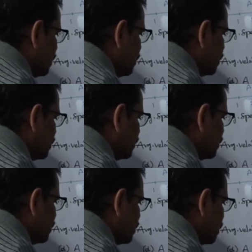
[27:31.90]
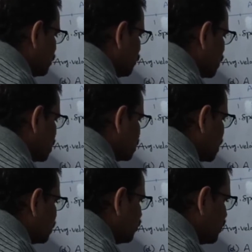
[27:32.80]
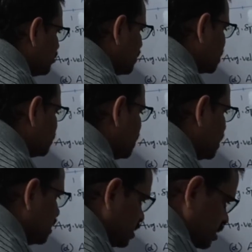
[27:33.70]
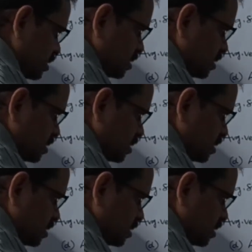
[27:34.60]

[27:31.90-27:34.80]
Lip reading: T. What is the length of AB plus BA?